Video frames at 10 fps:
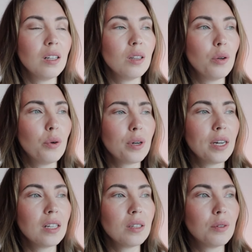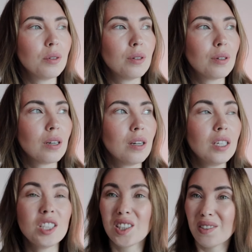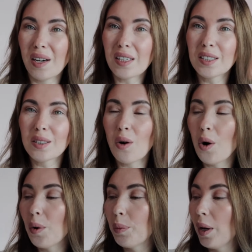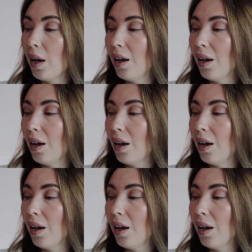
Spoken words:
L'Oreal or Schwarzkopf,